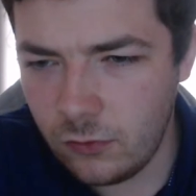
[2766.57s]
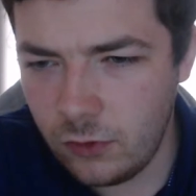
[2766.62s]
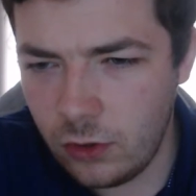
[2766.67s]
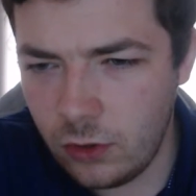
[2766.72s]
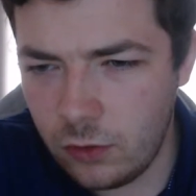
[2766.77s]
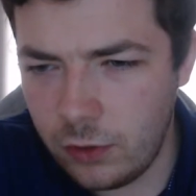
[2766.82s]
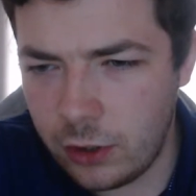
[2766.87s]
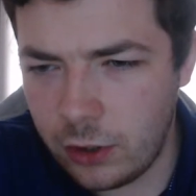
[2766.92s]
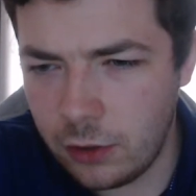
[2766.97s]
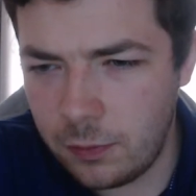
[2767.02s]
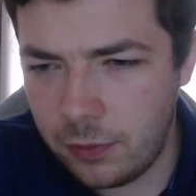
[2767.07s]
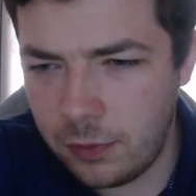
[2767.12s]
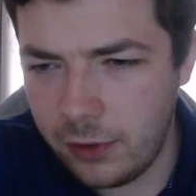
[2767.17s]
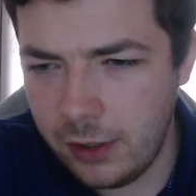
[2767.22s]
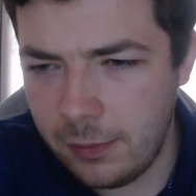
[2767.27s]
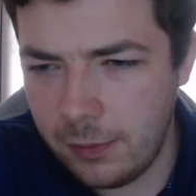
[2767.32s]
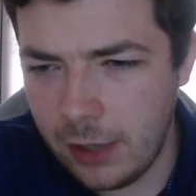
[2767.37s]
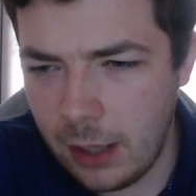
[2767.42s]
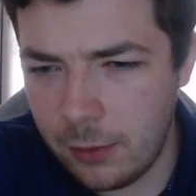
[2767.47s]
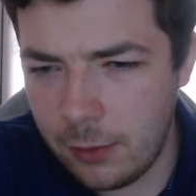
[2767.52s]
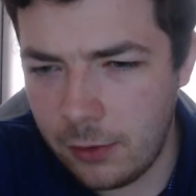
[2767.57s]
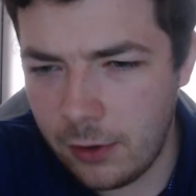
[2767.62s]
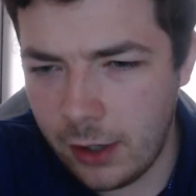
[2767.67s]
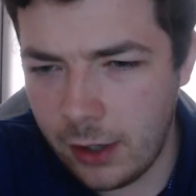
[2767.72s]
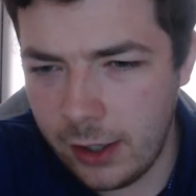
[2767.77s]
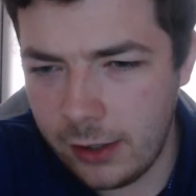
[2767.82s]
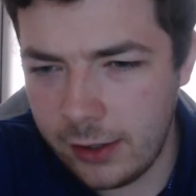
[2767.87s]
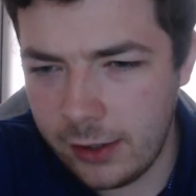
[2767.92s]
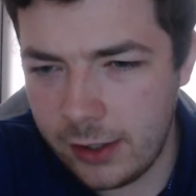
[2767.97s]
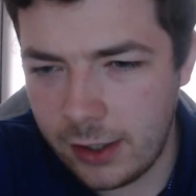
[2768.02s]
We could play Bob
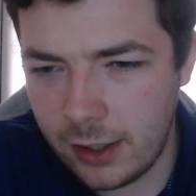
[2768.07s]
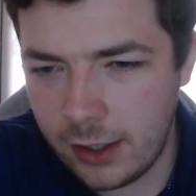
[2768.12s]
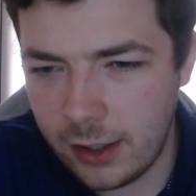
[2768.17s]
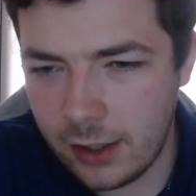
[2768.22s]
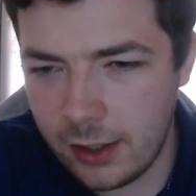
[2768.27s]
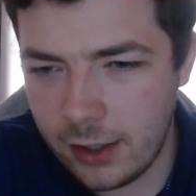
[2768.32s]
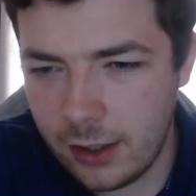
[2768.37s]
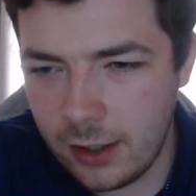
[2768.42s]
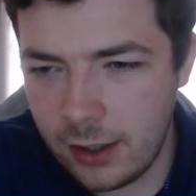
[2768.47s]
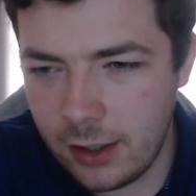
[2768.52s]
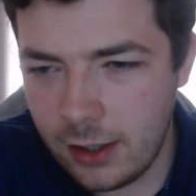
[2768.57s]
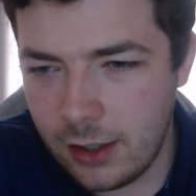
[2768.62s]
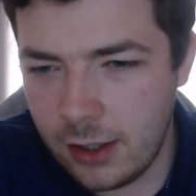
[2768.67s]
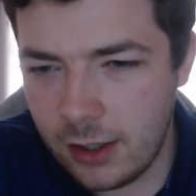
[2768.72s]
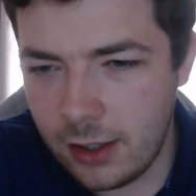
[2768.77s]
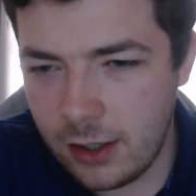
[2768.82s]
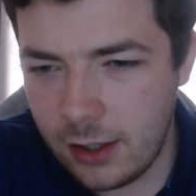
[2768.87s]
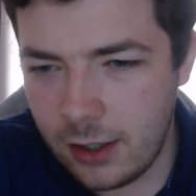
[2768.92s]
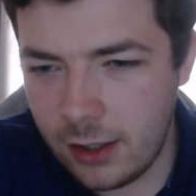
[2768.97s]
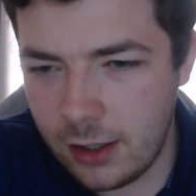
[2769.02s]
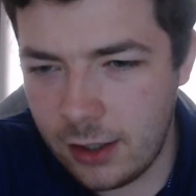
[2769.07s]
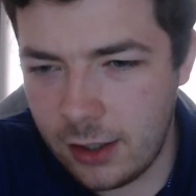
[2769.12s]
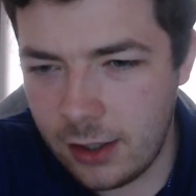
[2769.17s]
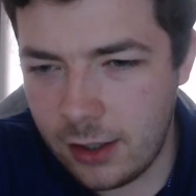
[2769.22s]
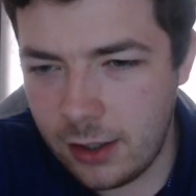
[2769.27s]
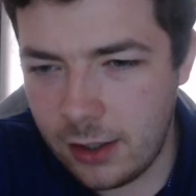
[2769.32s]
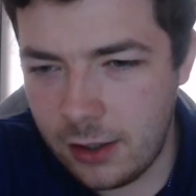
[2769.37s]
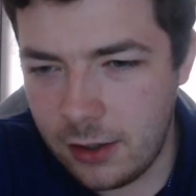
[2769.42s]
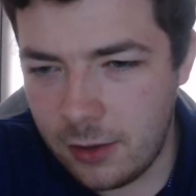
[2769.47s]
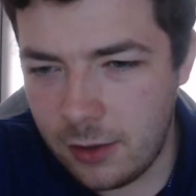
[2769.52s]
O'Reilly
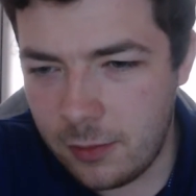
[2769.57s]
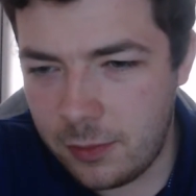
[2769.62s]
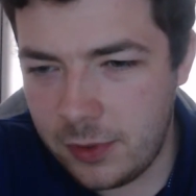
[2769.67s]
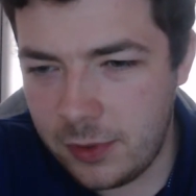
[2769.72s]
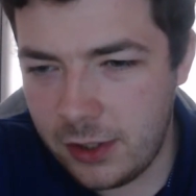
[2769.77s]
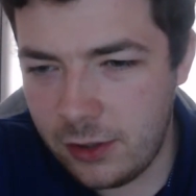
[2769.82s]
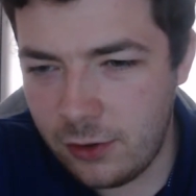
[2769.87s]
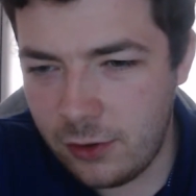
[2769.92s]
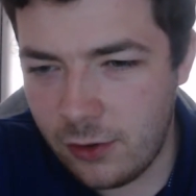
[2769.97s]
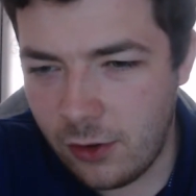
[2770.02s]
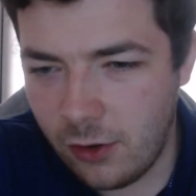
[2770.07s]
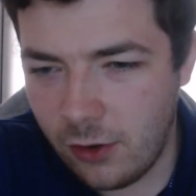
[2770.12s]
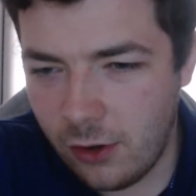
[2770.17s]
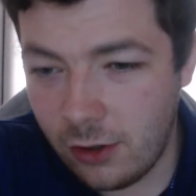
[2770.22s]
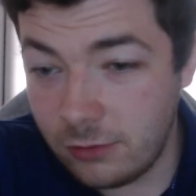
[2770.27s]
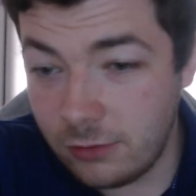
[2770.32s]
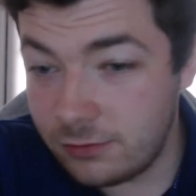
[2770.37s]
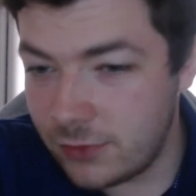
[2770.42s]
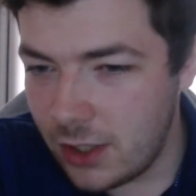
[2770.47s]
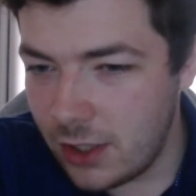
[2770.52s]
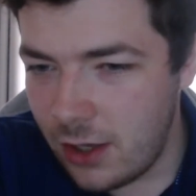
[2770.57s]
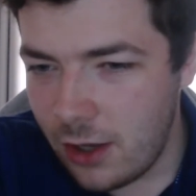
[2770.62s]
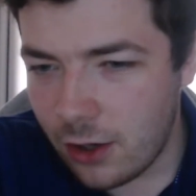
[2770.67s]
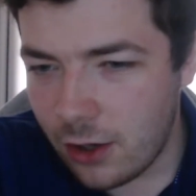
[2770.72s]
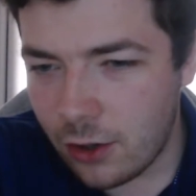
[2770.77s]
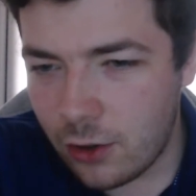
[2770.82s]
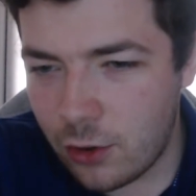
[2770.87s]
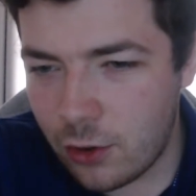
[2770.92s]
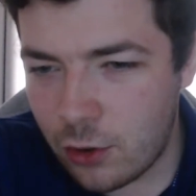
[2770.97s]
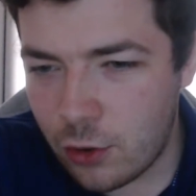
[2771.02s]
and beat you a lot.
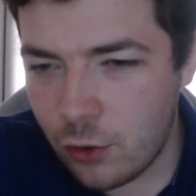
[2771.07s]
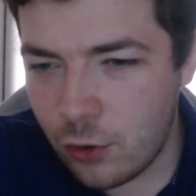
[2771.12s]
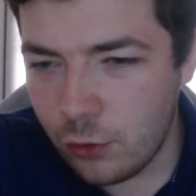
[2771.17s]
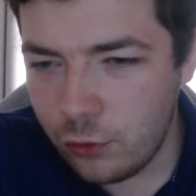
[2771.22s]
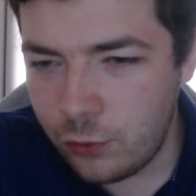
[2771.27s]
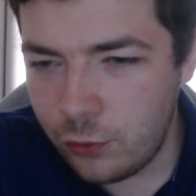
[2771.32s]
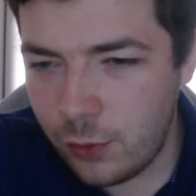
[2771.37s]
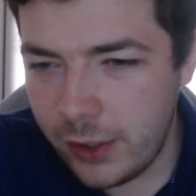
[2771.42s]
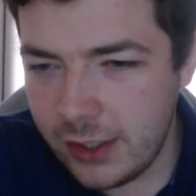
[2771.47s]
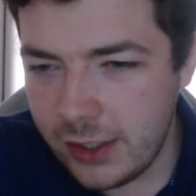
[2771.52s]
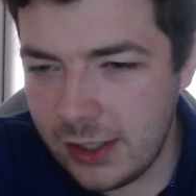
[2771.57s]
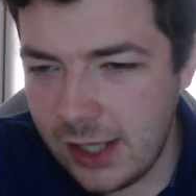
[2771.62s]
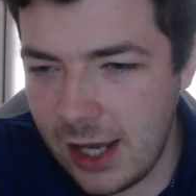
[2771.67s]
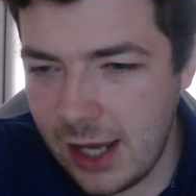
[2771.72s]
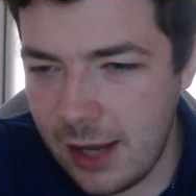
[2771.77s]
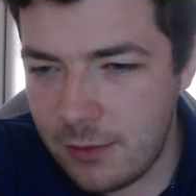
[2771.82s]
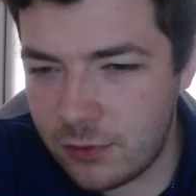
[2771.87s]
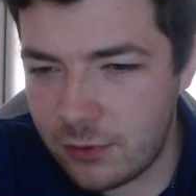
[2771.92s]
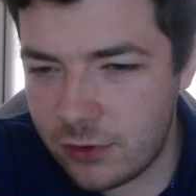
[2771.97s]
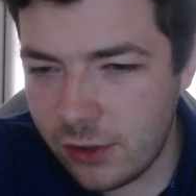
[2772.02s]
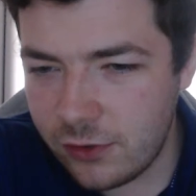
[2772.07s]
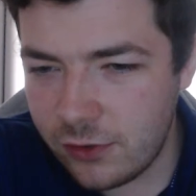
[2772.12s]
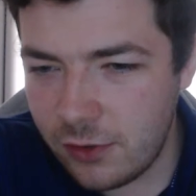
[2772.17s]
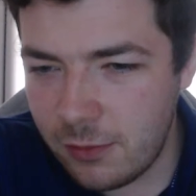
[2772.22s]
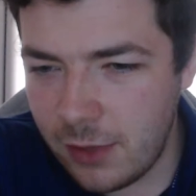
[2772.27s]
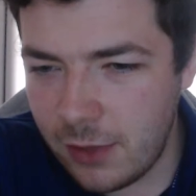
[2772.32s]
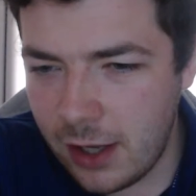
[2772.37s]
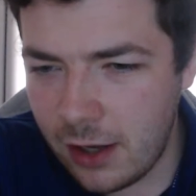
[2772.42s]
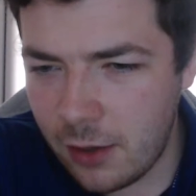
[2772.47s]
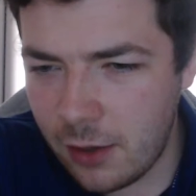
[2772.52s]
Goals win games. Doesn't
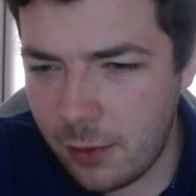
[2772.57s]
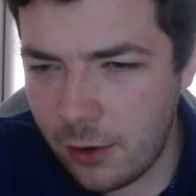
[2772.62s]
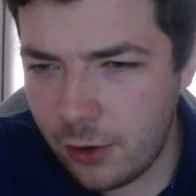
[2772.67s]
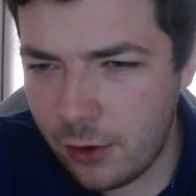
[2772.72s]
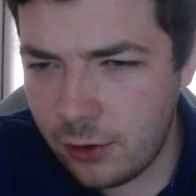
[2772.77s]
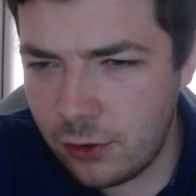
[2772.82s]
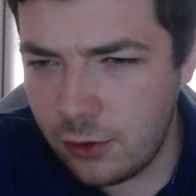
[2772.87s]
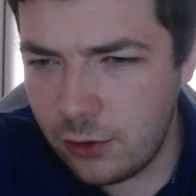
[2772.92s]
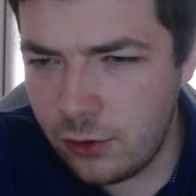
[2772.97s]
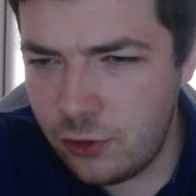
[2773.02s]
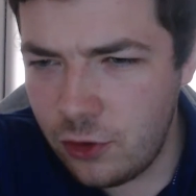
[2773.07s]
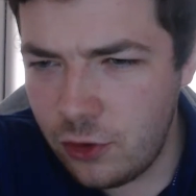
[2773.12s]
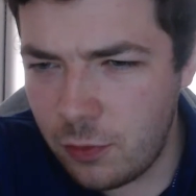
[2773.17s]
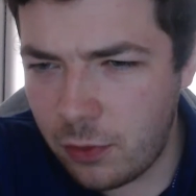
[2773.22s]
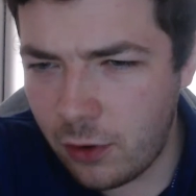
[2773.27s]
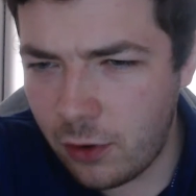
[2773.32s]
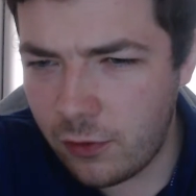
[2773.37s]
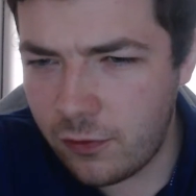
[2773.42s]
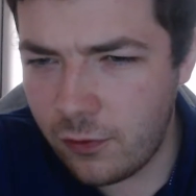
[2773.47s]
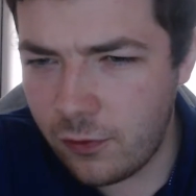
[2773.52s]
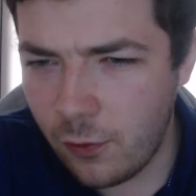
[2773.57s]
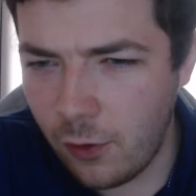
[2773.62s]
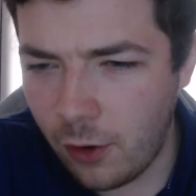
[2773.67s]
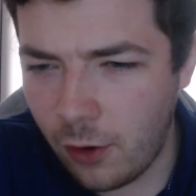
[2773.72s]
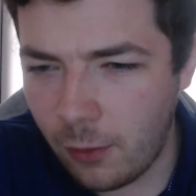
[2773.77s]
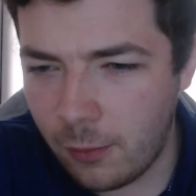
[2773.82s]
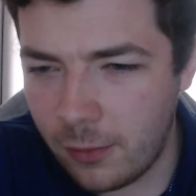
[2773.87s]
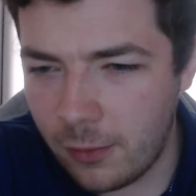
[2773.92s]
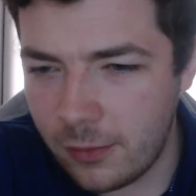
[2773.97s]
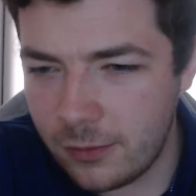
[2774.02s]
matter about how good you perform.